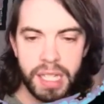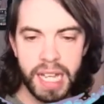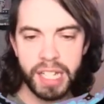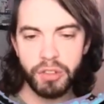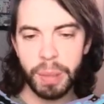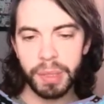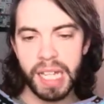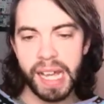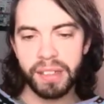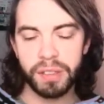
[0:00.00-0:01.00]
Dribble
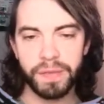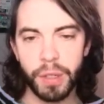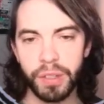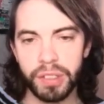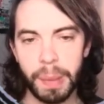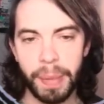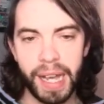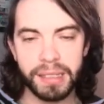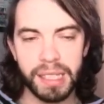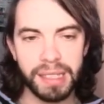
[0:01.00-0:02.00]
less, focus on the
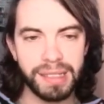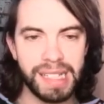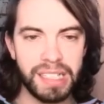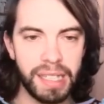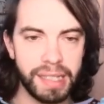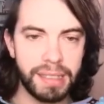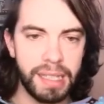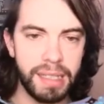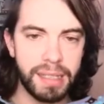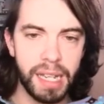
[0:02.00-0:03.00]
passing. It's essentially like a
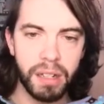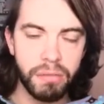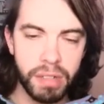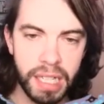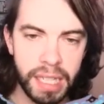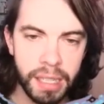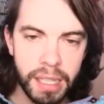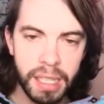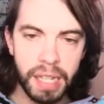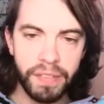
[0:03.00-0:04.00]
tiki-taka, really.
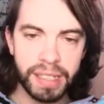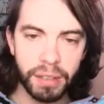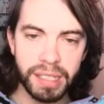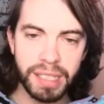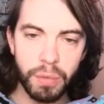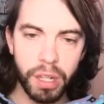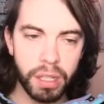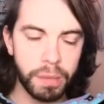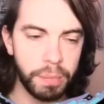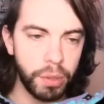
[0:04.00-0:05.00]
In fact, I'm going to take
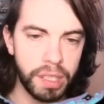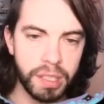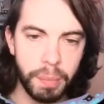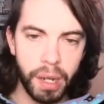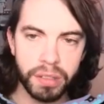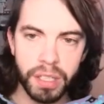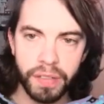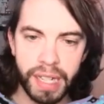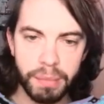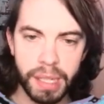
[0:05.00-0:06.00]
work ball into box off. I
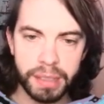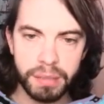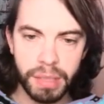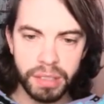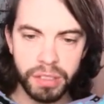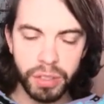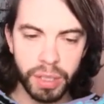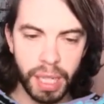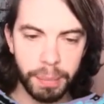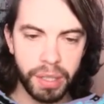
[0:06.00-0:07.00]
had meant to do
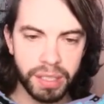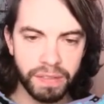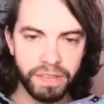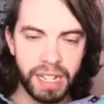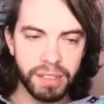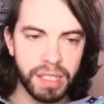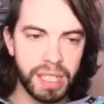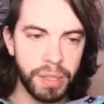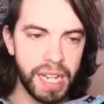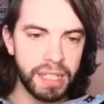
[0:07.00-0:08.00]
that because I found that they
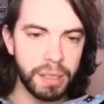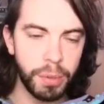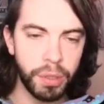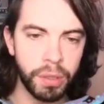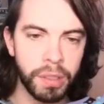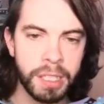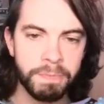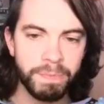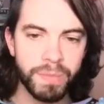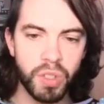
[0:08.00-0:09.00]
were getting the ball
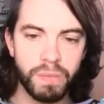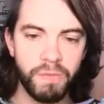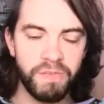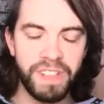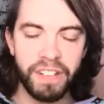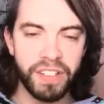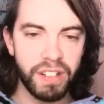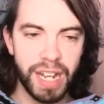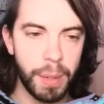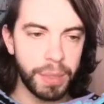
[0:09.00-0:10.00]
and just faffing
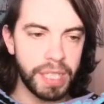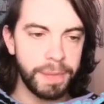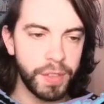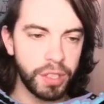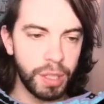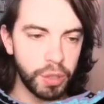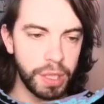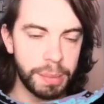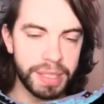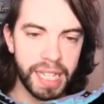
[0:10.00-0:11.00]
around with it. So I just want
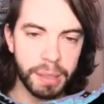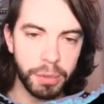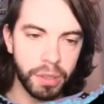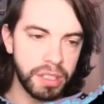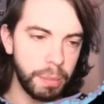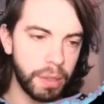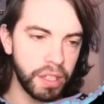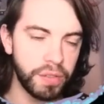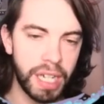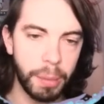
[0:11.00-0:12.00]
them to get the ball into the box
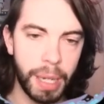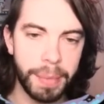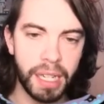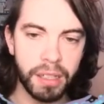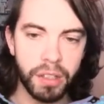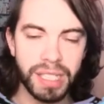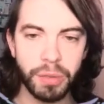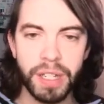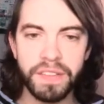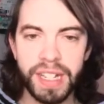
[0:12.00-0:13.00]
for Aubameyang, because that's
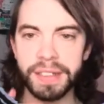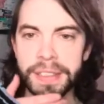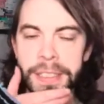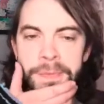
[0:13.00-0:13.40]
what I found.